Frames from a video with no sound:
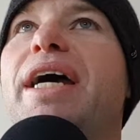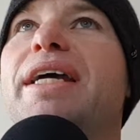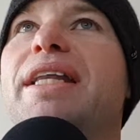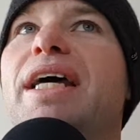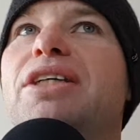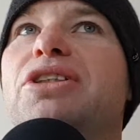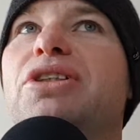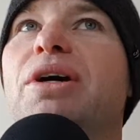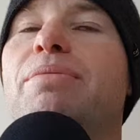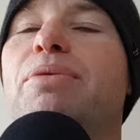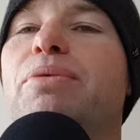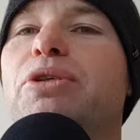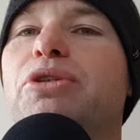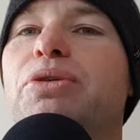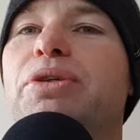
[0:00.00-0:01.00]
lunchtime, and
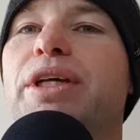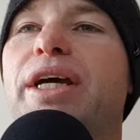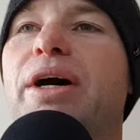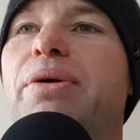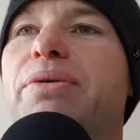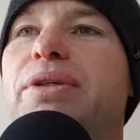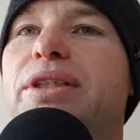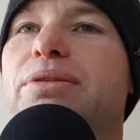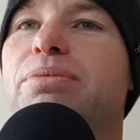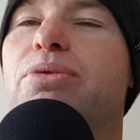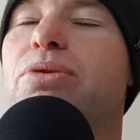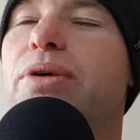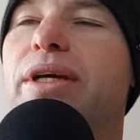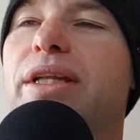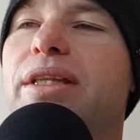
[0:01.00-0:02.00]
watch all the oldies
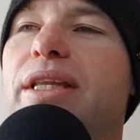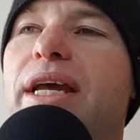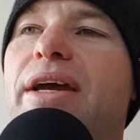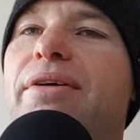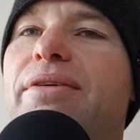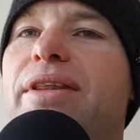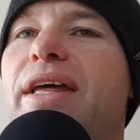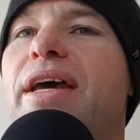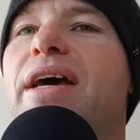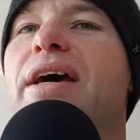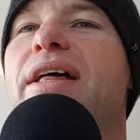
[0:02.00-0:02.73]
walk in there, and